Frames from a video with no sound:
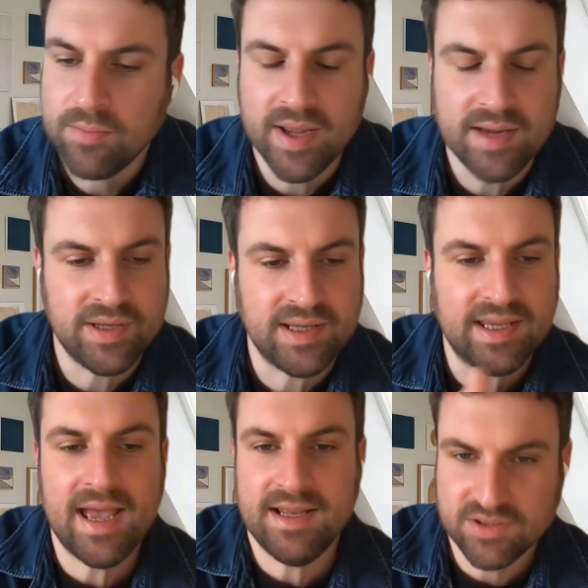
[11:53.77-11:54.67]
maybe
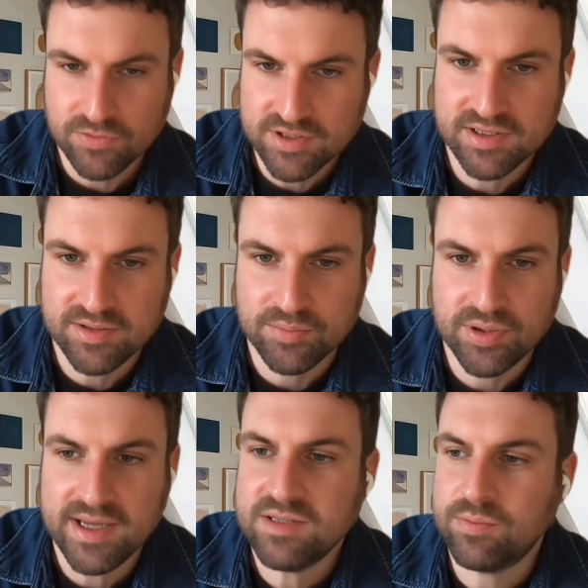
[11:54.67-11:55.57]
get to a certain
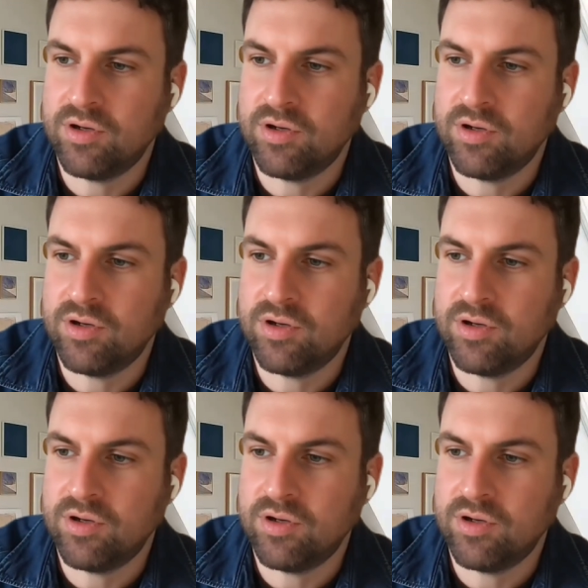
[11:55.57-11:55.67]
place,